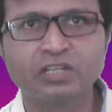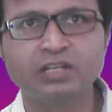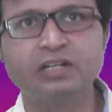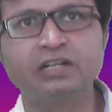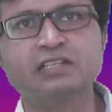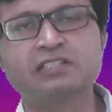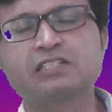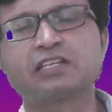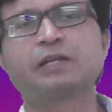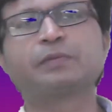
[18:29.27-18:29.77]

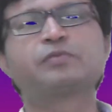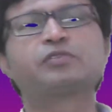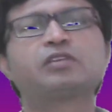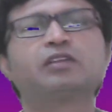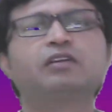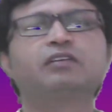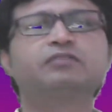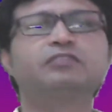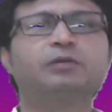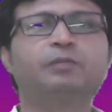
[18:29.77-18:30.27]

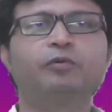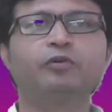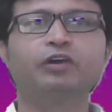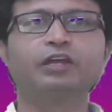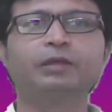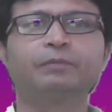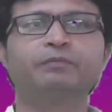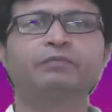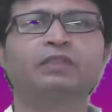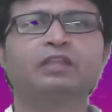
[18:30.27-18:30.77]
description of the
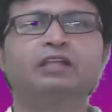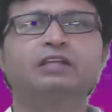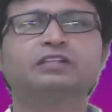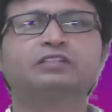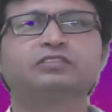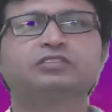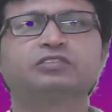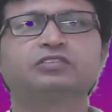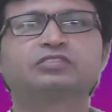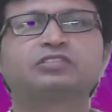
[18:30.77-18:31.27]
poem,
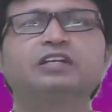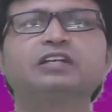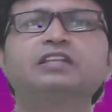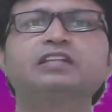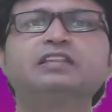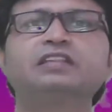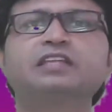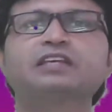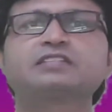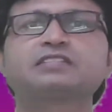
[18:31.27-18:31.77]
so
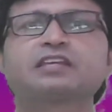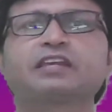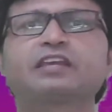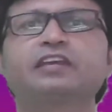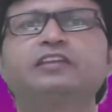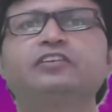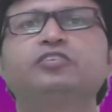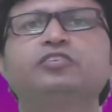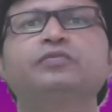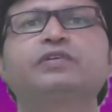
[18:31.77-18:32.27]
certain things
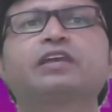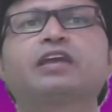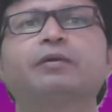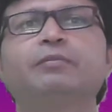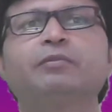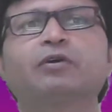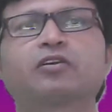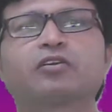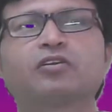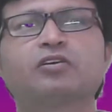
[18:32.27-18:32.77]
again do we
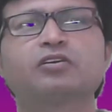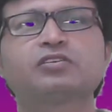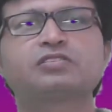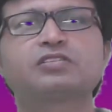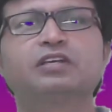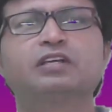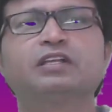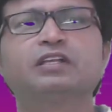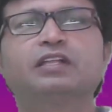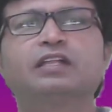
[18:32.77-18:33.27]
come
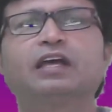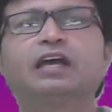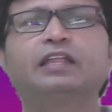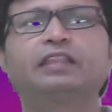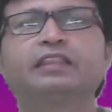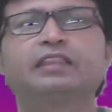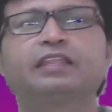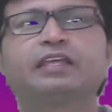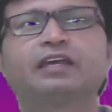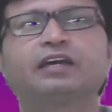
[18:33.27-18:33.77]
across,
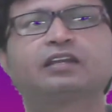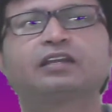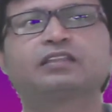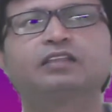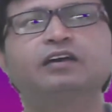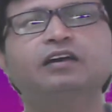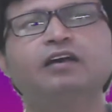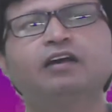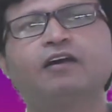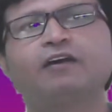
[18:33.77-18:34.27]
and they are
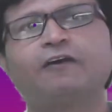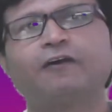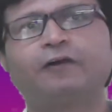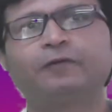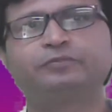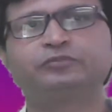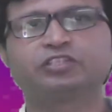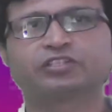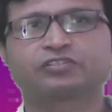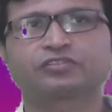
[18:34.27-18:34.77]
the
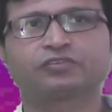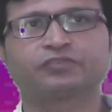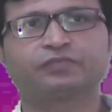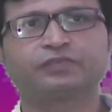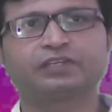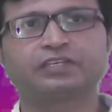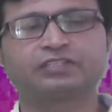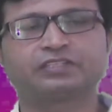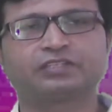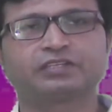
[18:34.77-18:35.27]
objects of
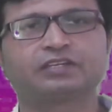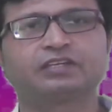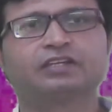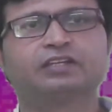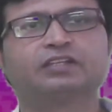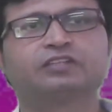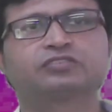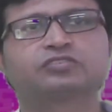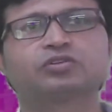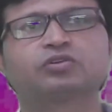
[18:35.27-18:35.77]
nature.
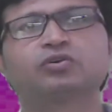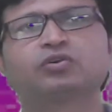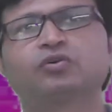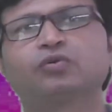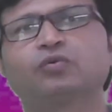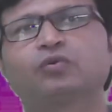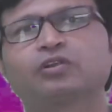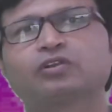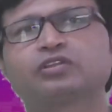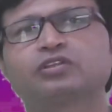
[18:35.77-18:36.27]
So
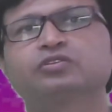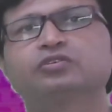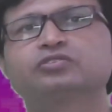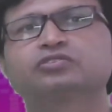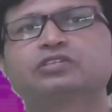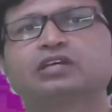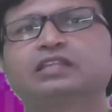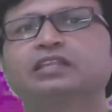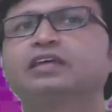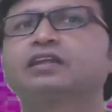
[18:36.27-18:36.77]
what are
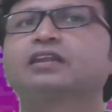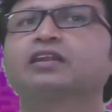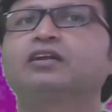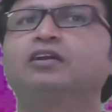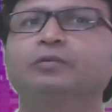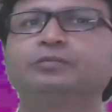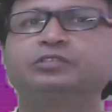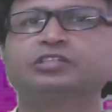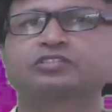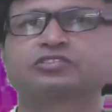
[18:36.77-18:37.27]
those other
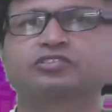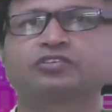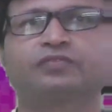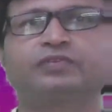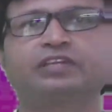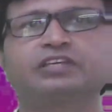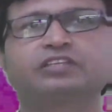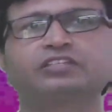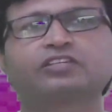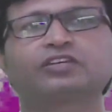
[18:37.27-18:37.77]
objects of
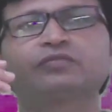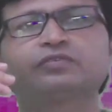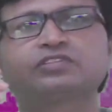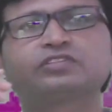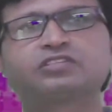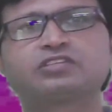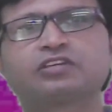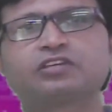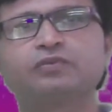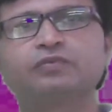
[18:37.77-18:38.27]
nature
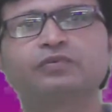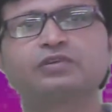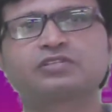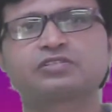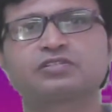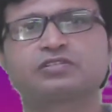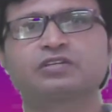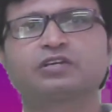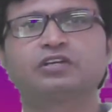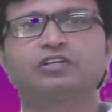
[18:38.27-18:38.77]
which give
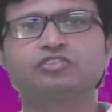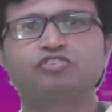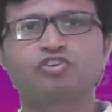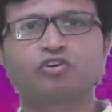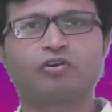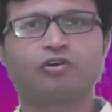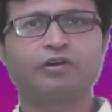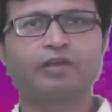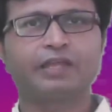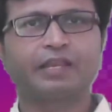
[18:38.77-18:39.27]
us
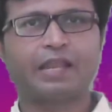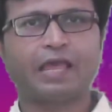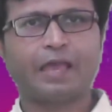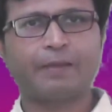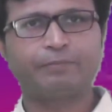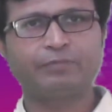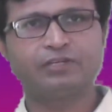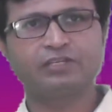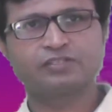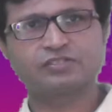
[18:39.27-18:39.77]
joy and
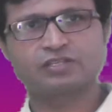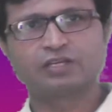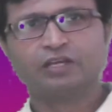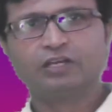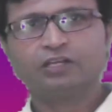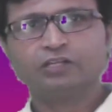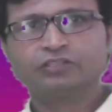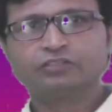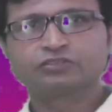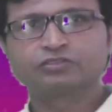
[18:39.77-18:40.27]
happiness?
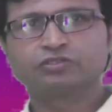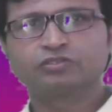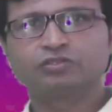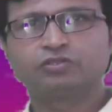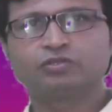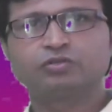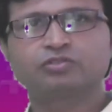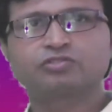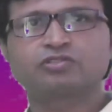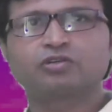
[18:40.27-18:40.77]
So
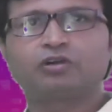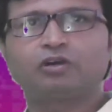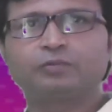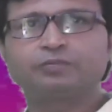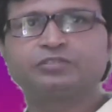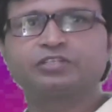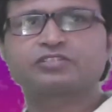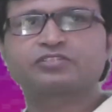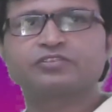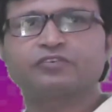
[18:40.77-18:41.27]
those
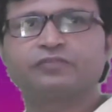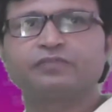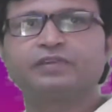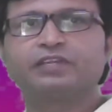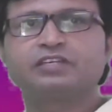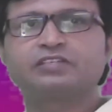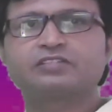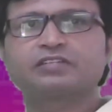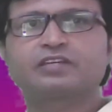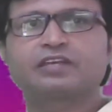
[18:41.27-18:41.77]
objects of
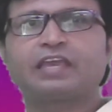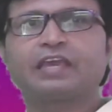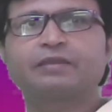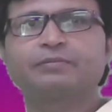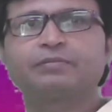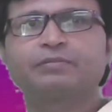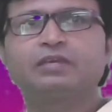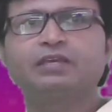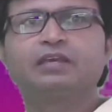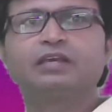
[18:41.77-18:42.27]
nature
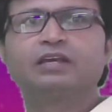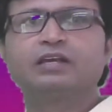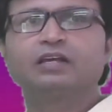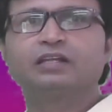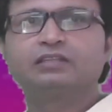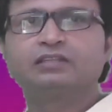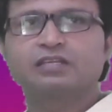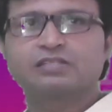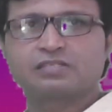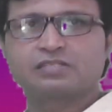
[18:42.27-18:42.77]
can be
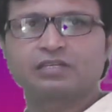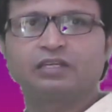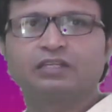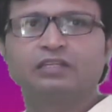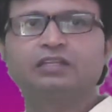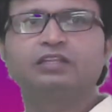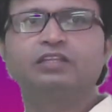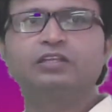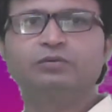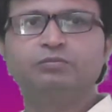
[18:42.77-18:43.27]
the
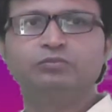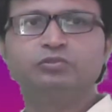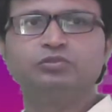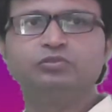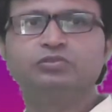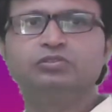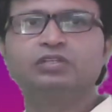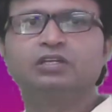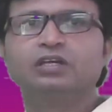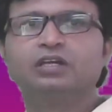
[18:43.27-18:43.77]
sun, the
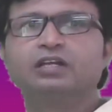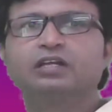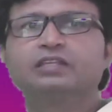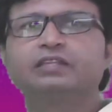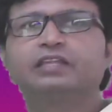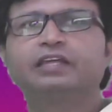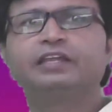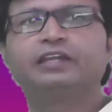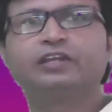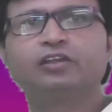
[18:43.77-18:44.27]
moon,
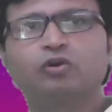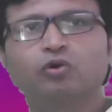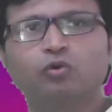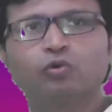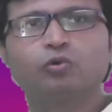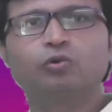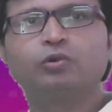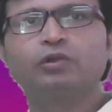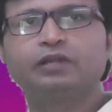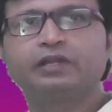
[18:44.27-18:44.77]
then
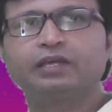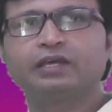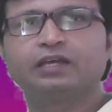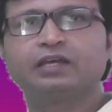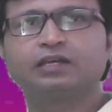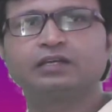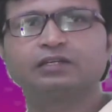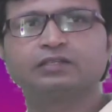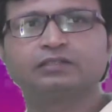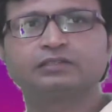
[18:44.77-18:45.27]
old
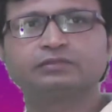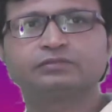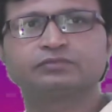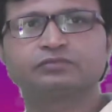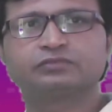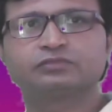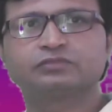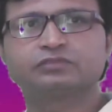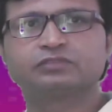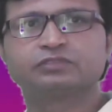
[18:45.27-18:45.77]

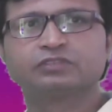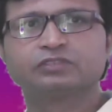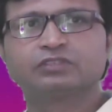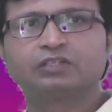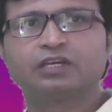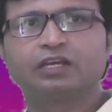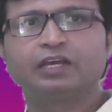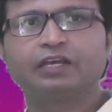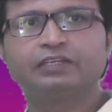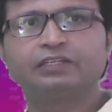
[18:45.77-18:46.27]

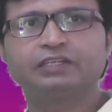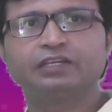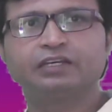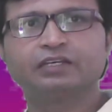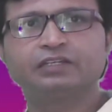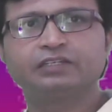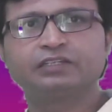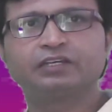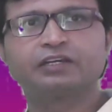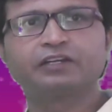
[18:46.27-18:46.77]
and
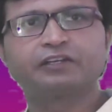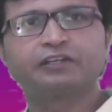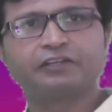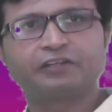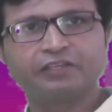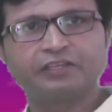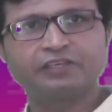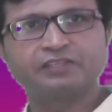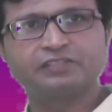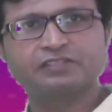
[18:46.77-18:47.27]
young
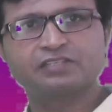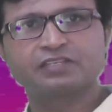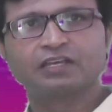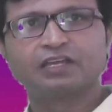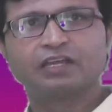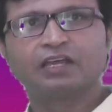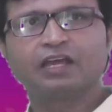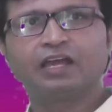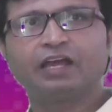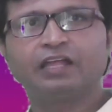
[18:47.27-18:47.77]
trees,
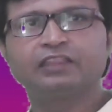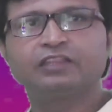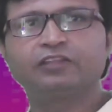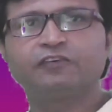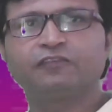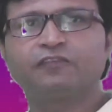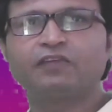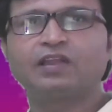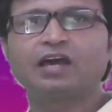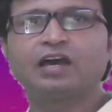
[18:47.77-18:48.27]
and the
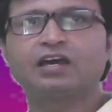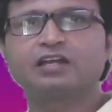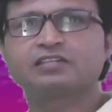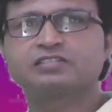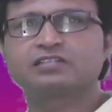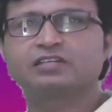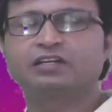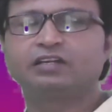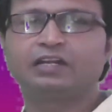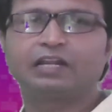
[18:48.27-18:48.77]
flowers,
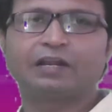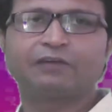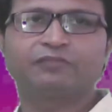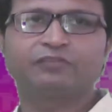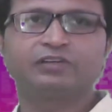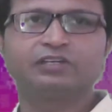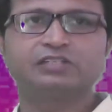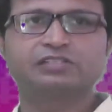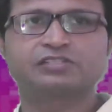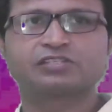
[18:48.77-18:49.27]

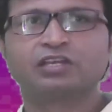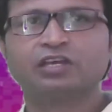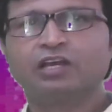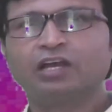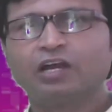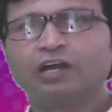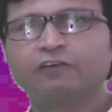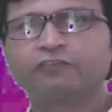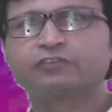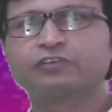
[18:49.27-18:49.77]
daffodils.
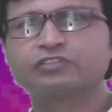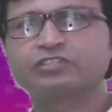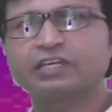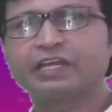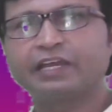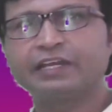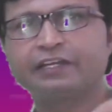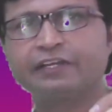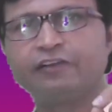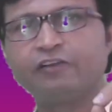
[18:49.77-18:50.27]
Of course,
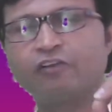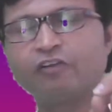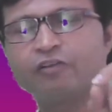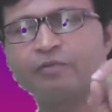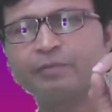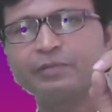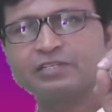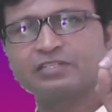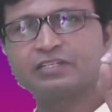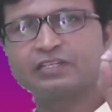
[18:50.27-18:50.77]
I did
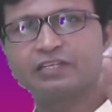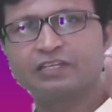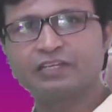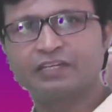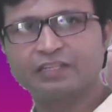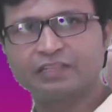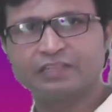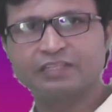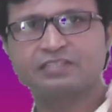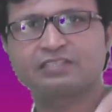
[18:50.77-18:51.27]
not mention
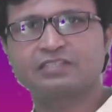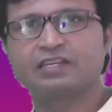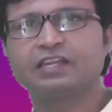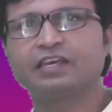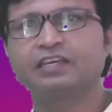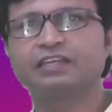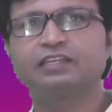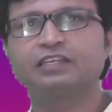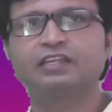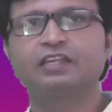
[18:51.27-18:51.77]
here in this
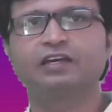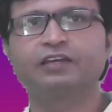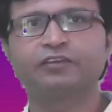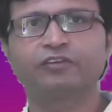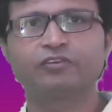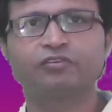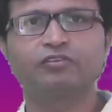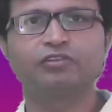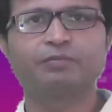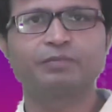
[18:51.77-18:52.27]
line,
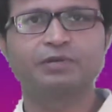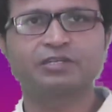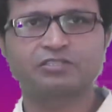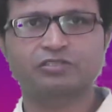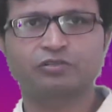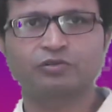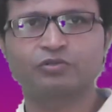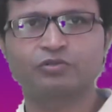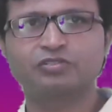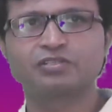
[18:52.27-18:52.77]
the
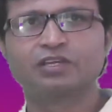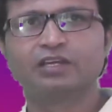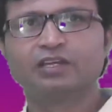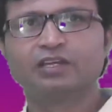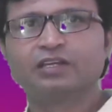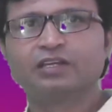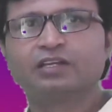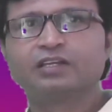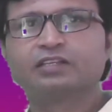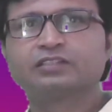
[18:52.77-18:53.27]
musk rose.
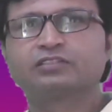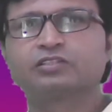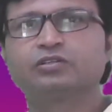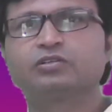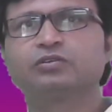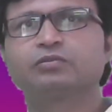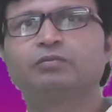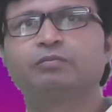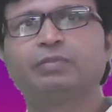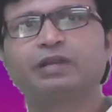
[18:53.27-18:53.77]

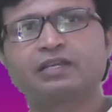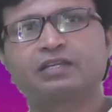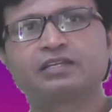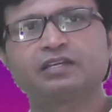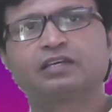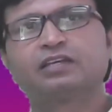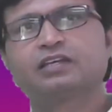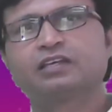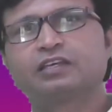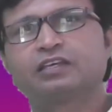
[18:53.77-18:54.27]
So,
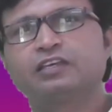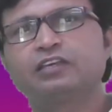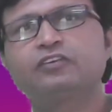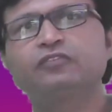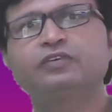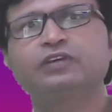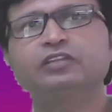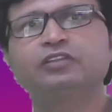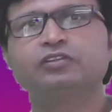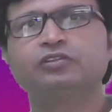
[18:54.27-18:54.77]
but
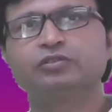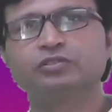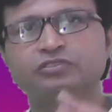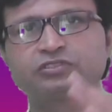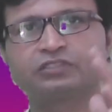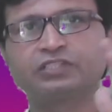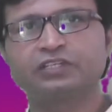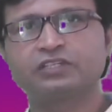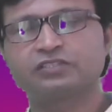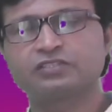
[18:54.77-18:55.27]
even
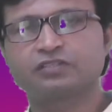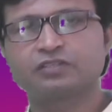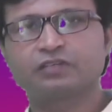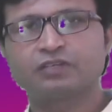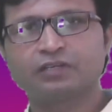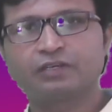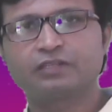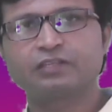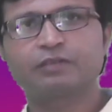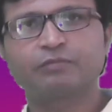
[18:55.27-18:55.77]
those things,
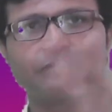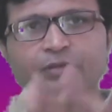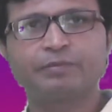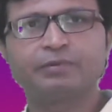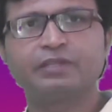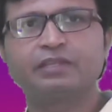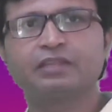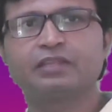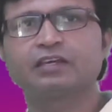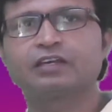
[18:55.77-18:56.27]
I think
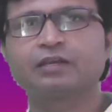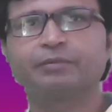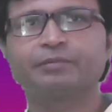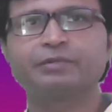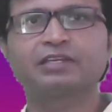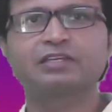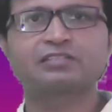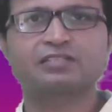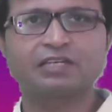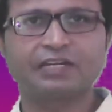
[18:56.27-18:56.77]
maybe in the
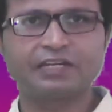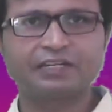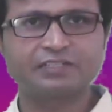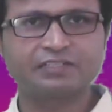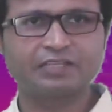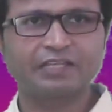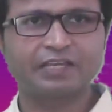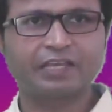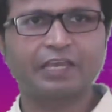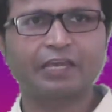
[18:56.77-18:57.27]
coming
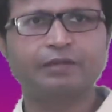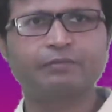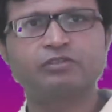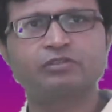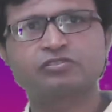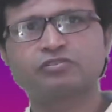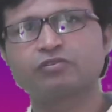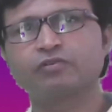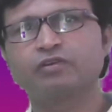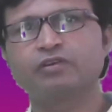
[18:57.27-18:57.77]
slides they can
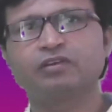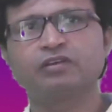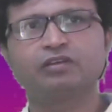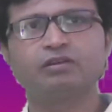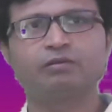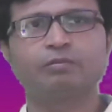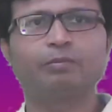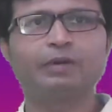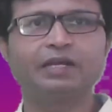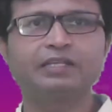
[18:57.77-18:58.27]
be. So,
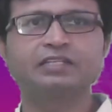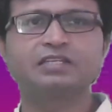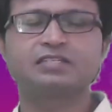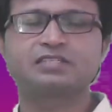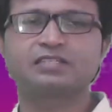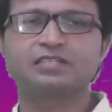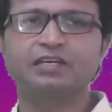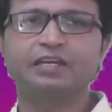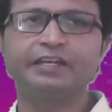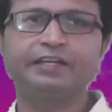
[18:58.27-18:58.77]
by
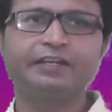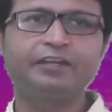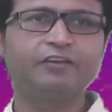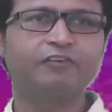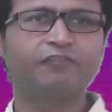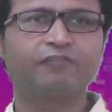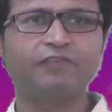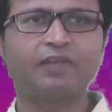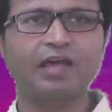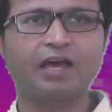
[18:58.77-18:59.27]
this idea
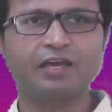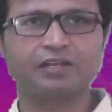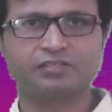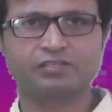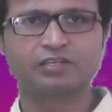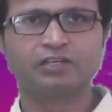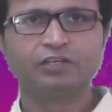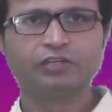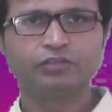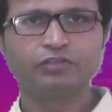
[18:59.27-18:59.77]
of
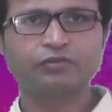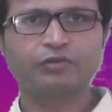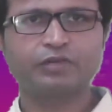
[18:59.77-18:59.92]
flowers, you